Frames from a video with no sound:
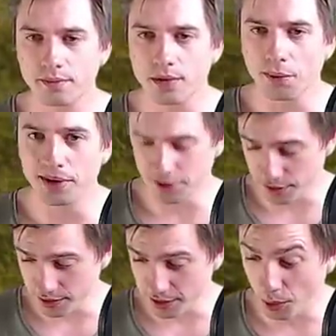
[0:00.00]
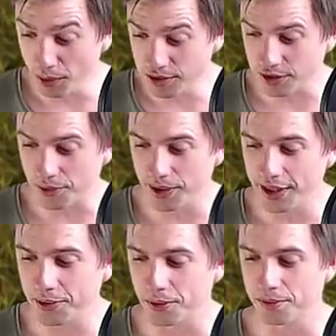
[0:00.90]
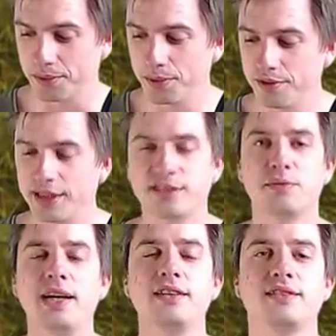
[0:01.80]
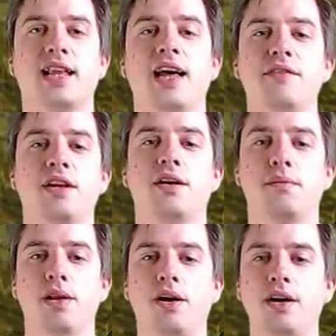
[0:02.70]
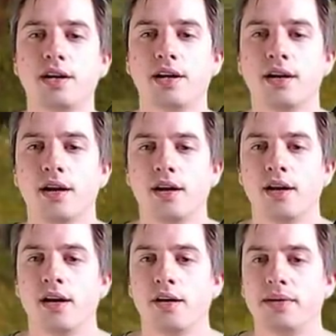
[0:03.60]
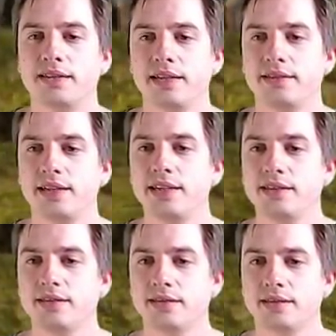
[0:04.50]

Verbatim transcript: Which was also a really cool move. It's minus eleven on block, but it is